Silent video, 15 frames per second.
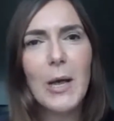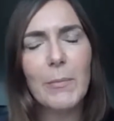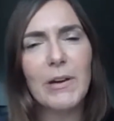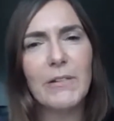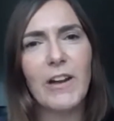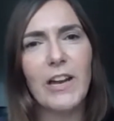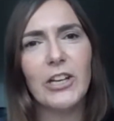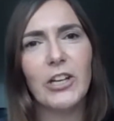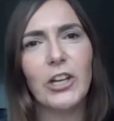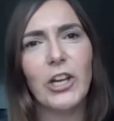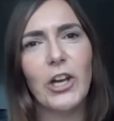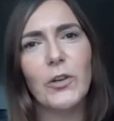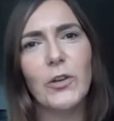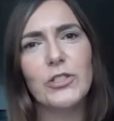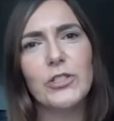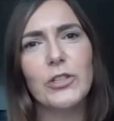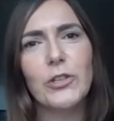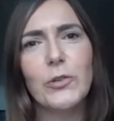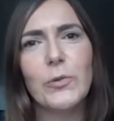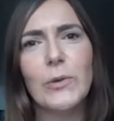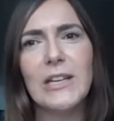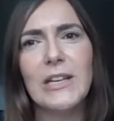But if I could go to
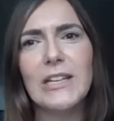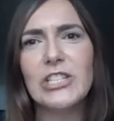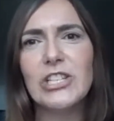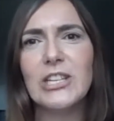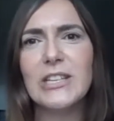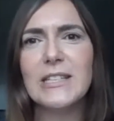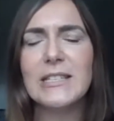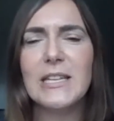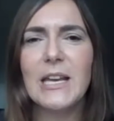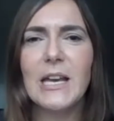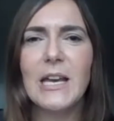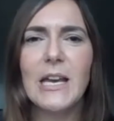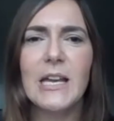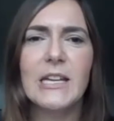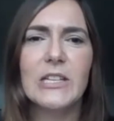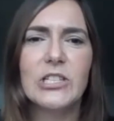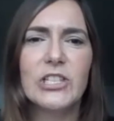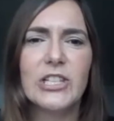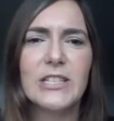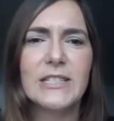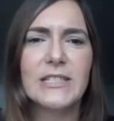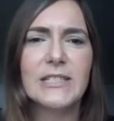you each in turn and
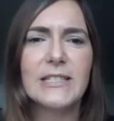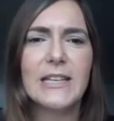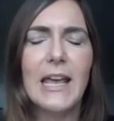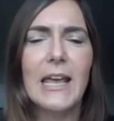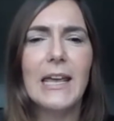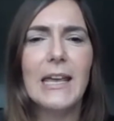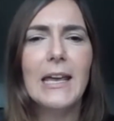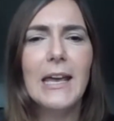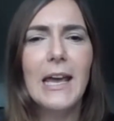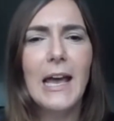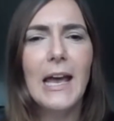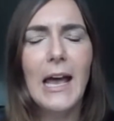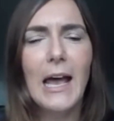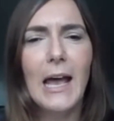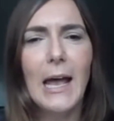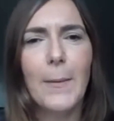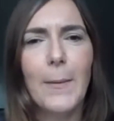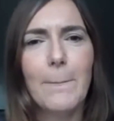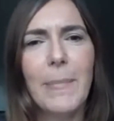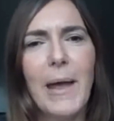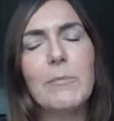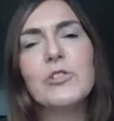just say,
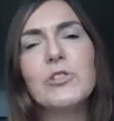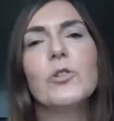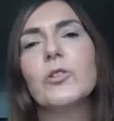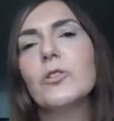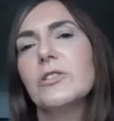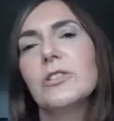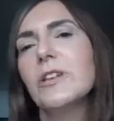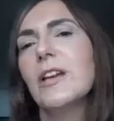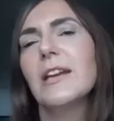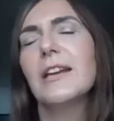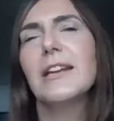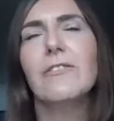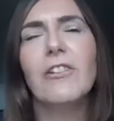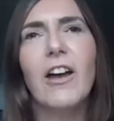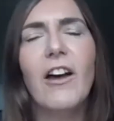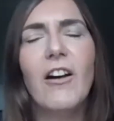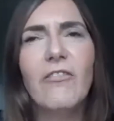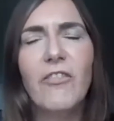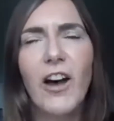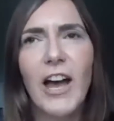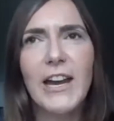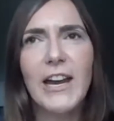perhaps you could give a
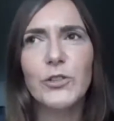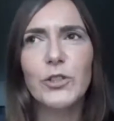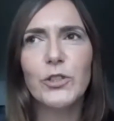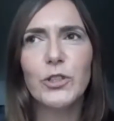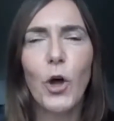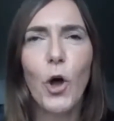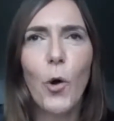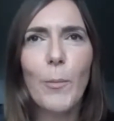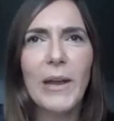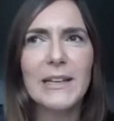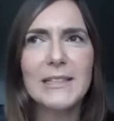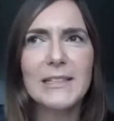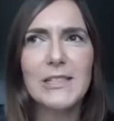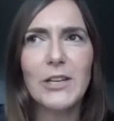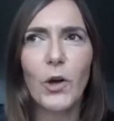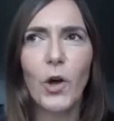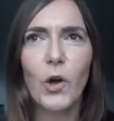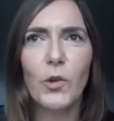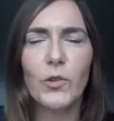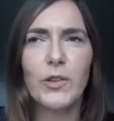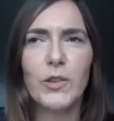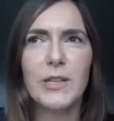final comment
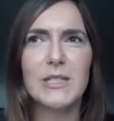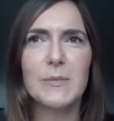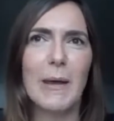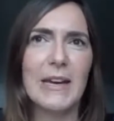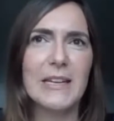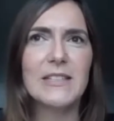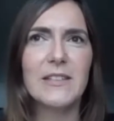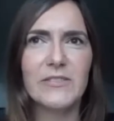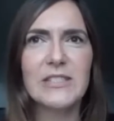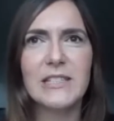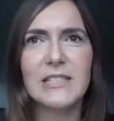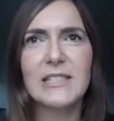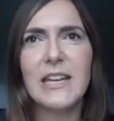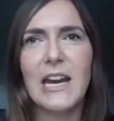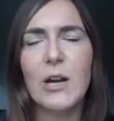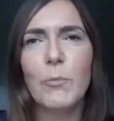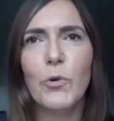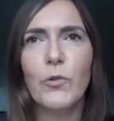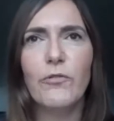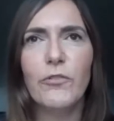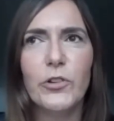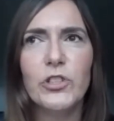on the space of
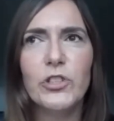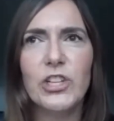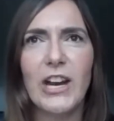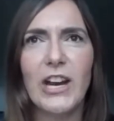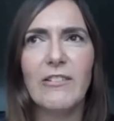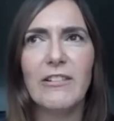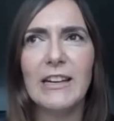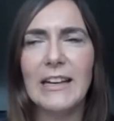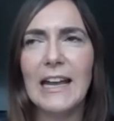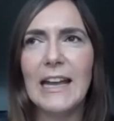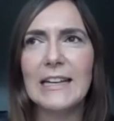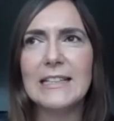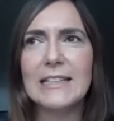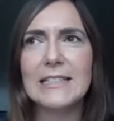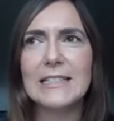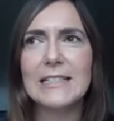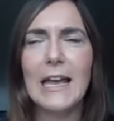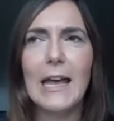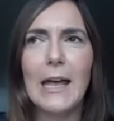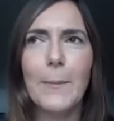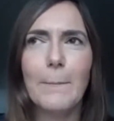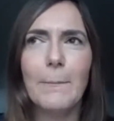sustainable food sharing and
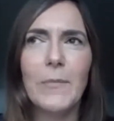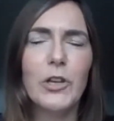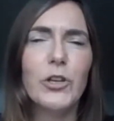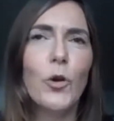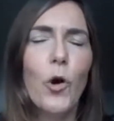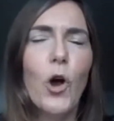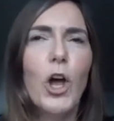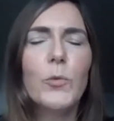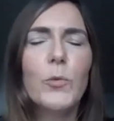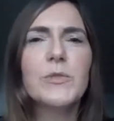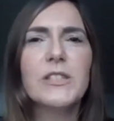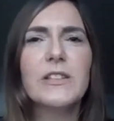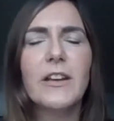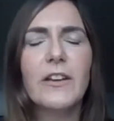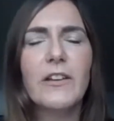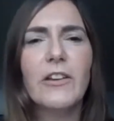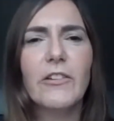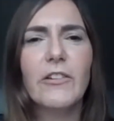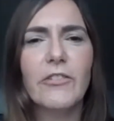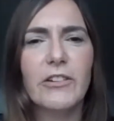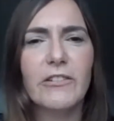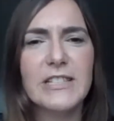your hopes
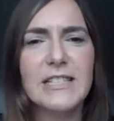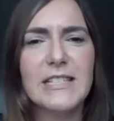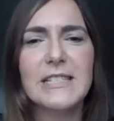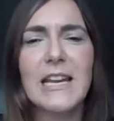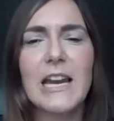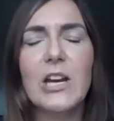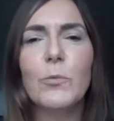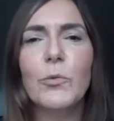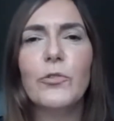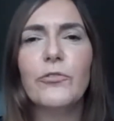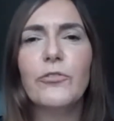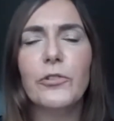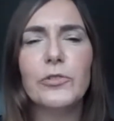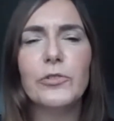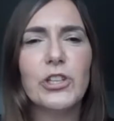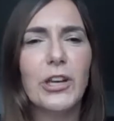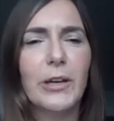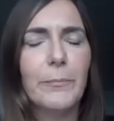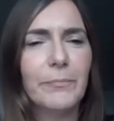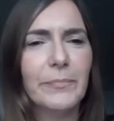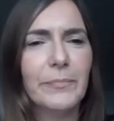for a sustainable future.